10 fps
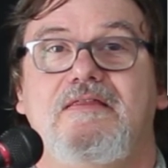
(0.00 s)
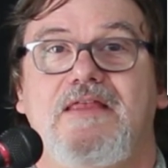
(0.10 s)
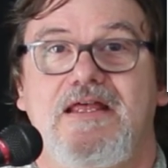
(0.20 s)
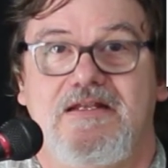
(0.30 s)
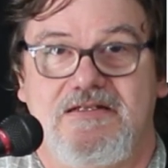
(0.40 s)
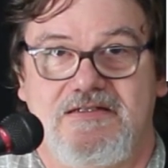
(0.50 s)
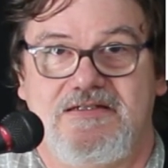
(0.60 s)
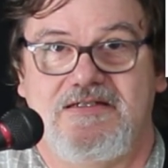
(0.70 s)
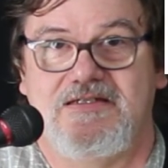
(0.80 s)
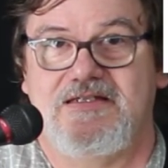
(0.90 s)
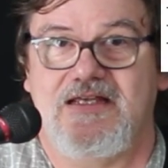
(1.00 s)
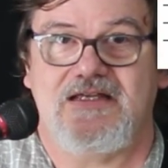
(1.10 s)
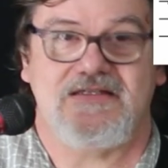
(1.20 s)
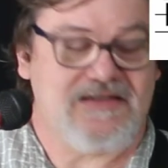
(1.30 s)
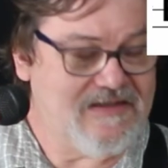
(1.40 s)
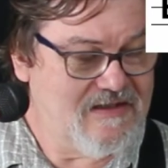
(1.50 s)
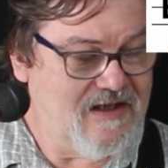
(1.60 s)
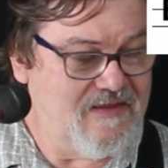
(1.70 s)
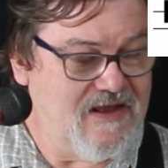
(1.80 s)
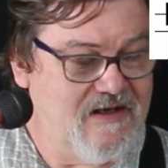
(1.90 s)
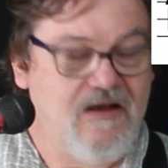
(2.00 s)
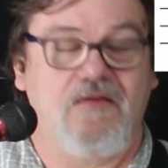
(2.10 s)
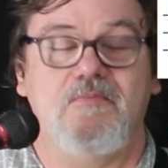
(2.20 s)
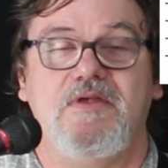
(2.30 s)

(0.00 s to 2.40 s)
then 6, and then on the